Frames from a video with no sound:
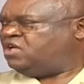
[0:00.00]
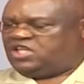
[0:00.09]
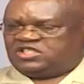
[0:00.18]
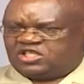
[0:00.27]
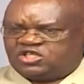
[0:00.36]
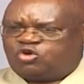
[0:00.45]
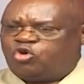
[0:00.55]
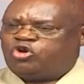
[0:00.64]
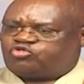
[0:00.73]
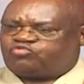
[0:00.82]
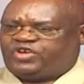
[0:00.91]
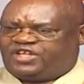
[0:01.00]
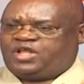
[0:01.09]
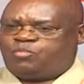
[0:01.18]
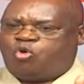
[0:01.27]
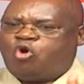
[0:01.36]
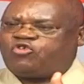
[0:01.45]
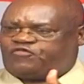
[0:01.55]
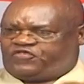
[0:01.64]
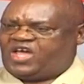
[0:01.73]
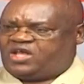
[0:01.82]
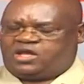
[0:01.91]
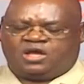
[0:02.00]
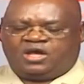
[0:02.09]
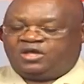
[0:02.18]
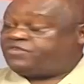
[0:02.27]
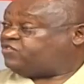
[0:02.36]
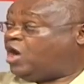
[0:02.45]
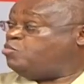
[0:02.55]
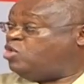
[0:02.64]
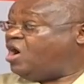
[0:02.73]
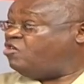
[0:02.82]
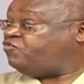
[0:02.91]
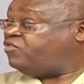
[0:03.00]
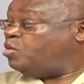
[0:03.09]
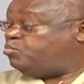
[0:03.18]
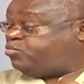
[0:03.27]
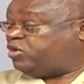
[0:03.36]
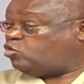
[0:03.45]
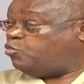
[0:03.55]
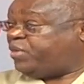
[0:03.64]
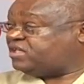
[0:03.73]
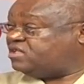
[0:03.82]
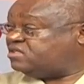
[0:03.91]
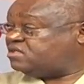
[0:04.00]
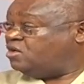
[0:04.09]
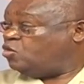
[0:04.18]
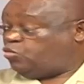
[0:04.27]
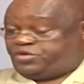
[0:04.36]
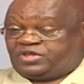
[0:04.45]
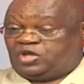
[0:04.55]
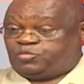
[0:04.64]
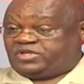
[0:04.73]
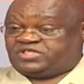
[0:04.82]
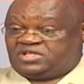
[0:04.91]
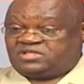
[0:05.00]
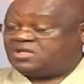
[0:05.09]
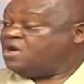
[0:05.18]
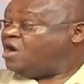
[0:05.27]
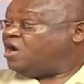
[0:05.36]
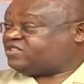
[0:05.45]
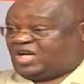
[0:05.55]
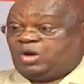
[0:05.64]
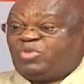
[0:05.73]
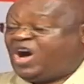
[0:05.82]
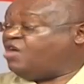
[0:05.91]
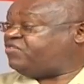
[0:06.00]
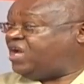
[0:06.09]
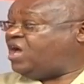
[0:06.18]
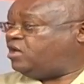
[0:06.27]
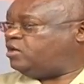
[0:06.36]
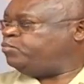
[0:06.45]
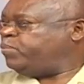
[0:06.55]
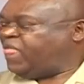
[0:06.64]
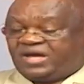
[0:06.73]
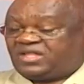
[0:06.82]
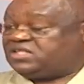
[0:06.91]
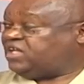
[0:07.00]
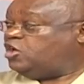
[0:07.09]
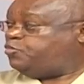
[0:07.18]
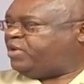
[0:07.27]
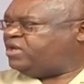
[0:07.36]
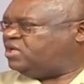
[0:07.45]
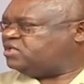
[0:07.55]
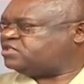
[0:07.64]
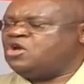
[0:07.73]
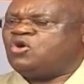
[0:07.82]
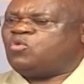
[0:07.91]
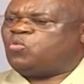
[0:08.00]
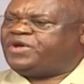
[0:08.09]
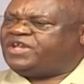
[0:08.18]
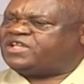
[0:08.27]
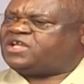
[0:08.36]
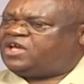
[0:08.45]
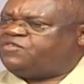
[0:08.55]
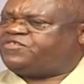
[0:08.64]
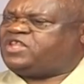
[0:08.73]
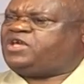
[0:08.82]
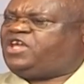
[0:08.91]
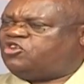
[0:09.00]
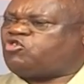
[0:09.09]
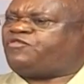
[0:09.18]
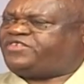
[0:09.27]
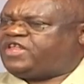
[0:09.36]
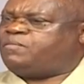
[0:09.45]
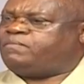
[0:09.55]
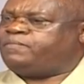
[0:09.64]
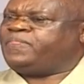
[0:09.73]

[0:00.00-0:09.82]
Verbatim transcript: Is it going to treat them all fairly? Some have political parties which they represent, some have none, others are independents. We need to give the, each of them